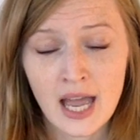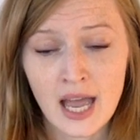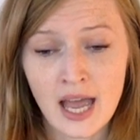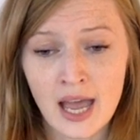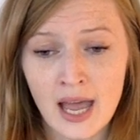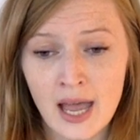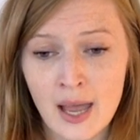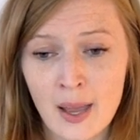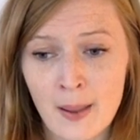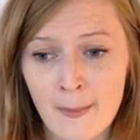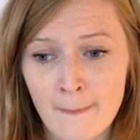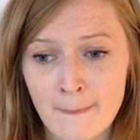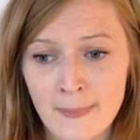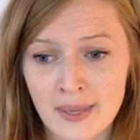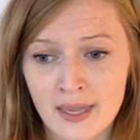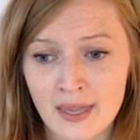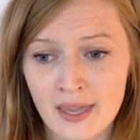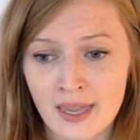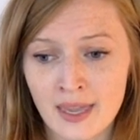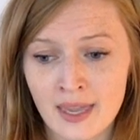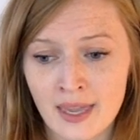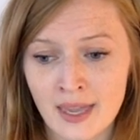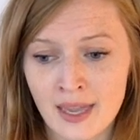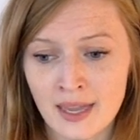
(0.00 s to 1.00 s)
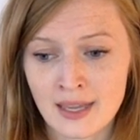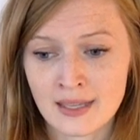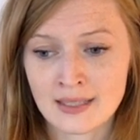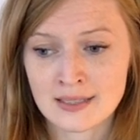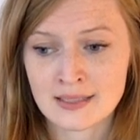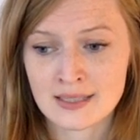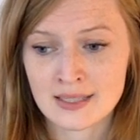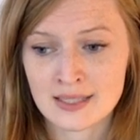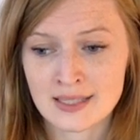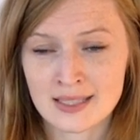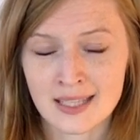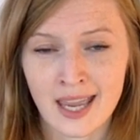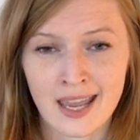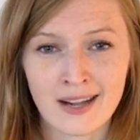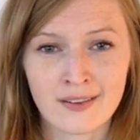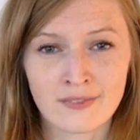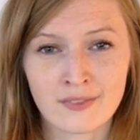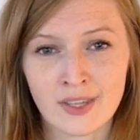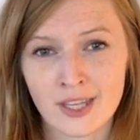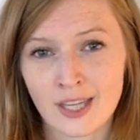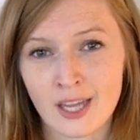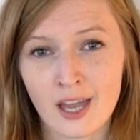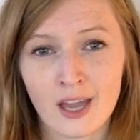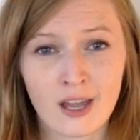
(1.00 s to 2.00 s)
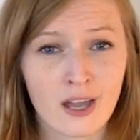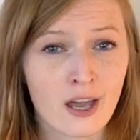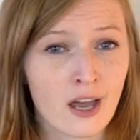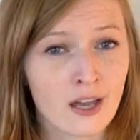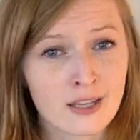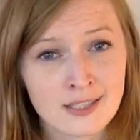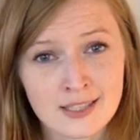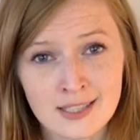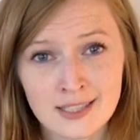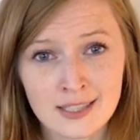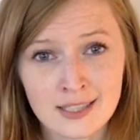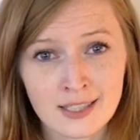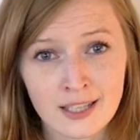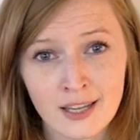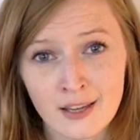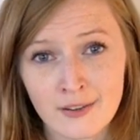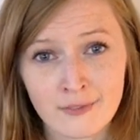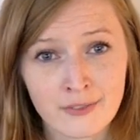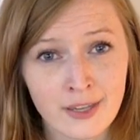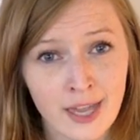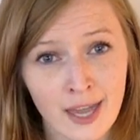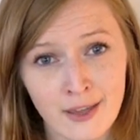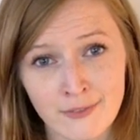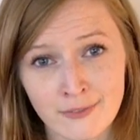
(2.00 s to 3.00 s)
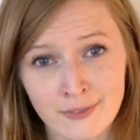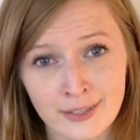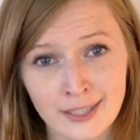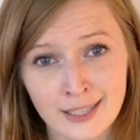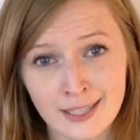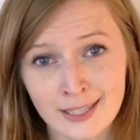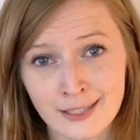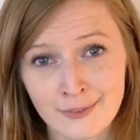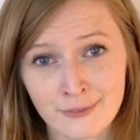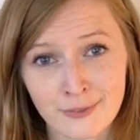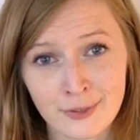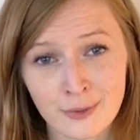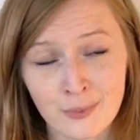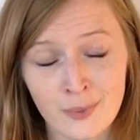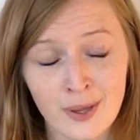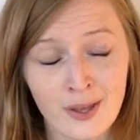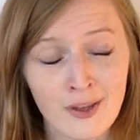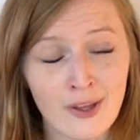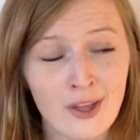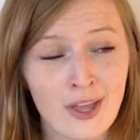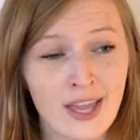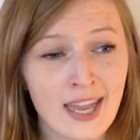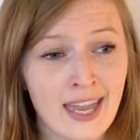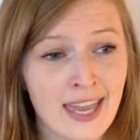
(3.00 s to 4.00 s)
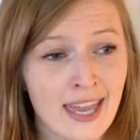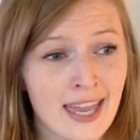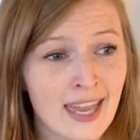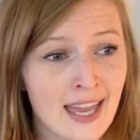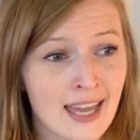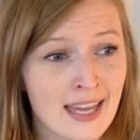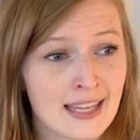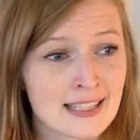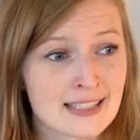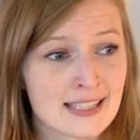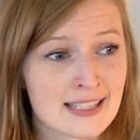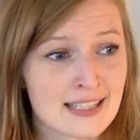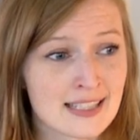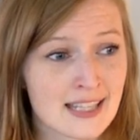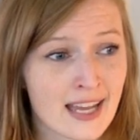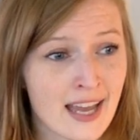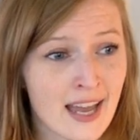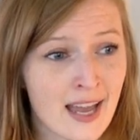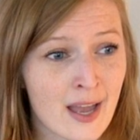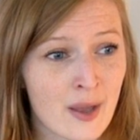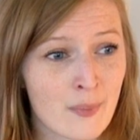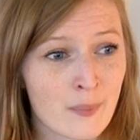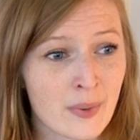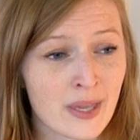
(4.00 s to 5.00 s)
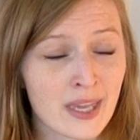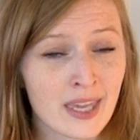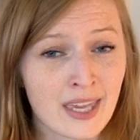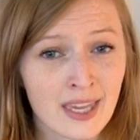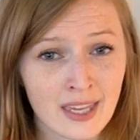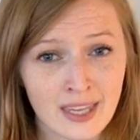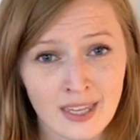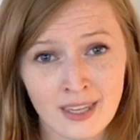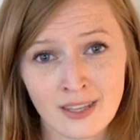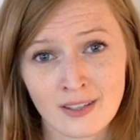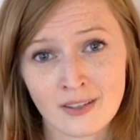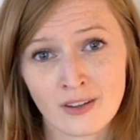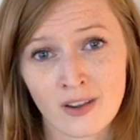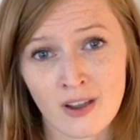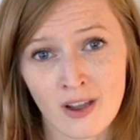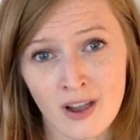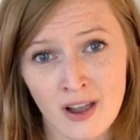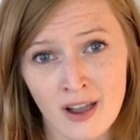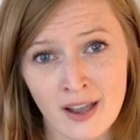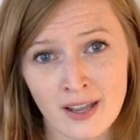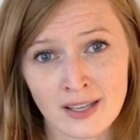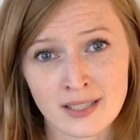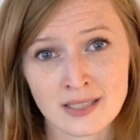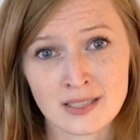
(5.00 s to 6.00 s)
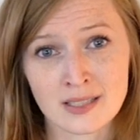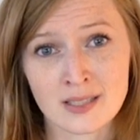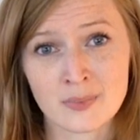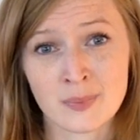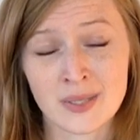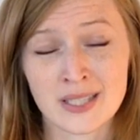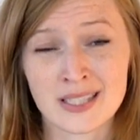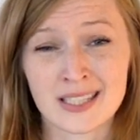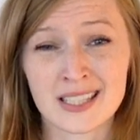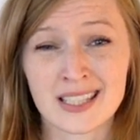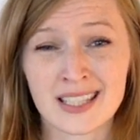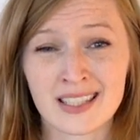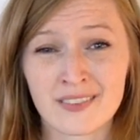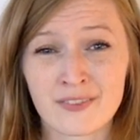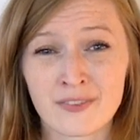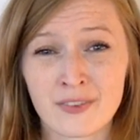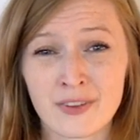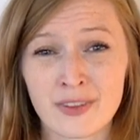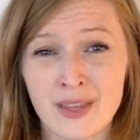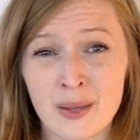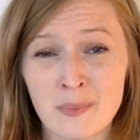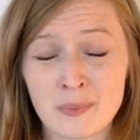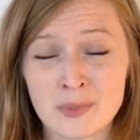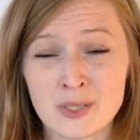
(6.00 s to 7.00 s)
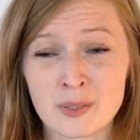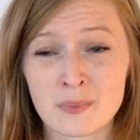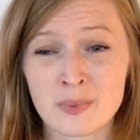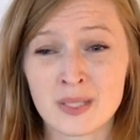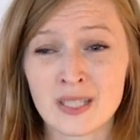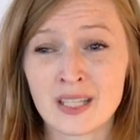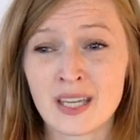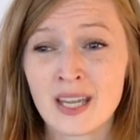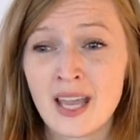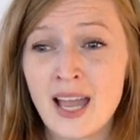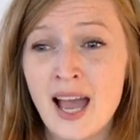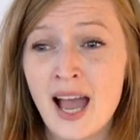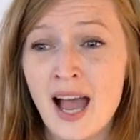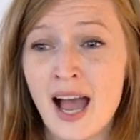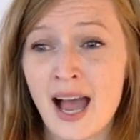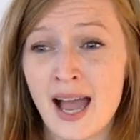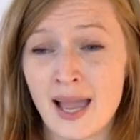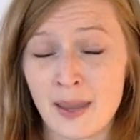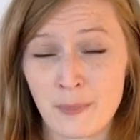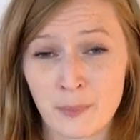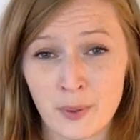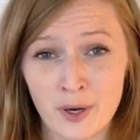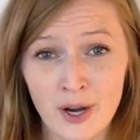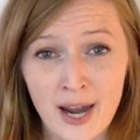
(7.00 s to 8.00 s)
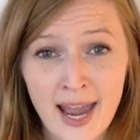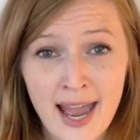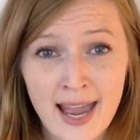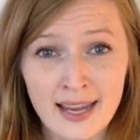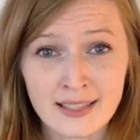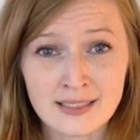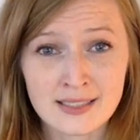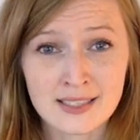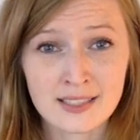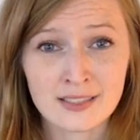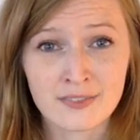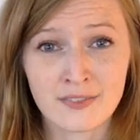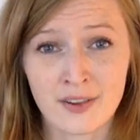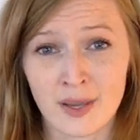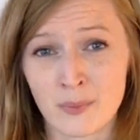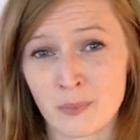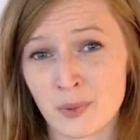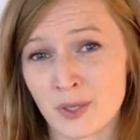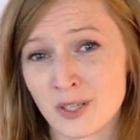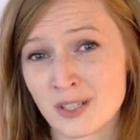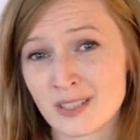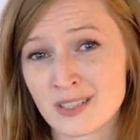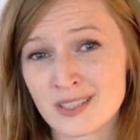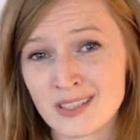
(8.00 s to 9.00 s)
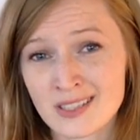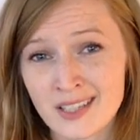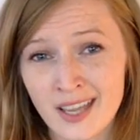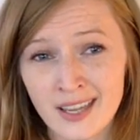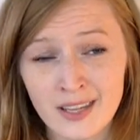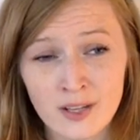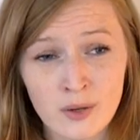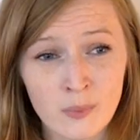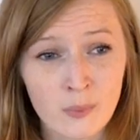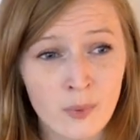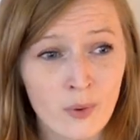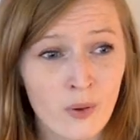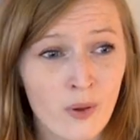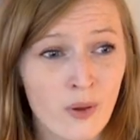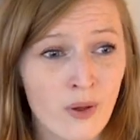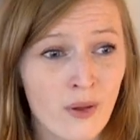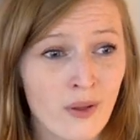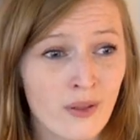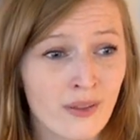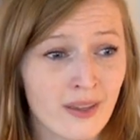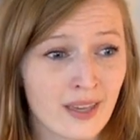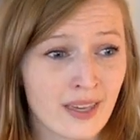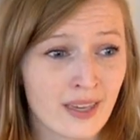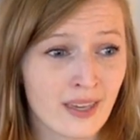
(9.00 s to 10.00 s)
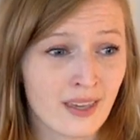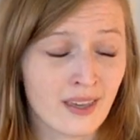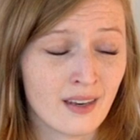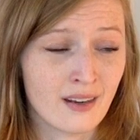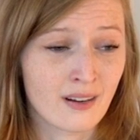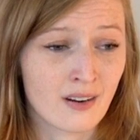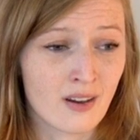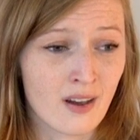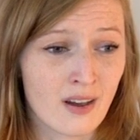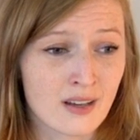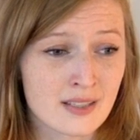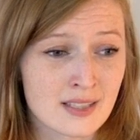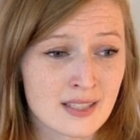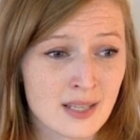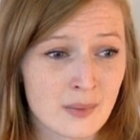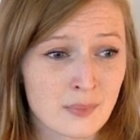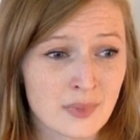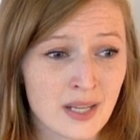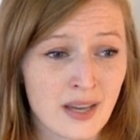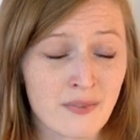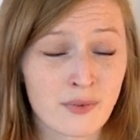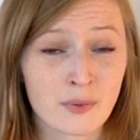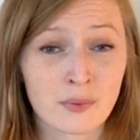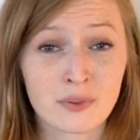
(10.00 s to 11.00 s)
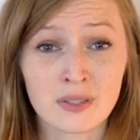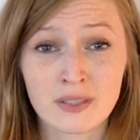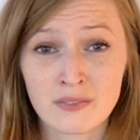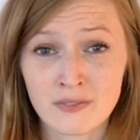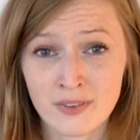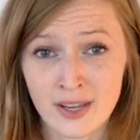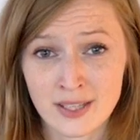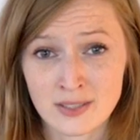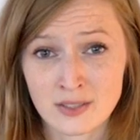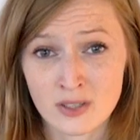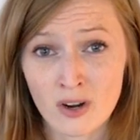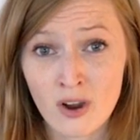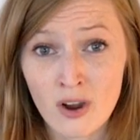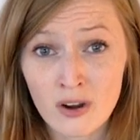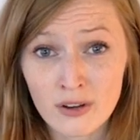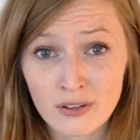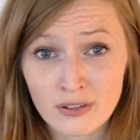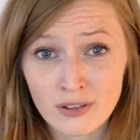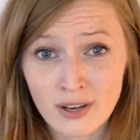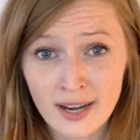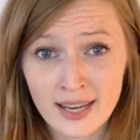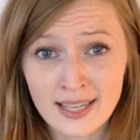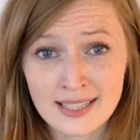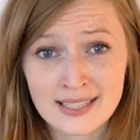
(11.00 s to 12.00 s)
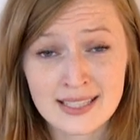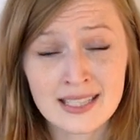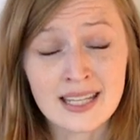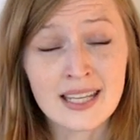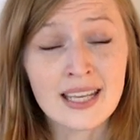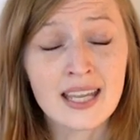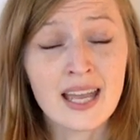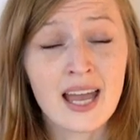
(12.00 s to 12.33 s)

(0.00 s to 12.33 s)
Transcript: Um, and it's kind of like a cousin of caffeine, if you will. And um, it can cause basically for them to be hyperactive, hyperexcitable. It can cause them to have a really fast heart rate.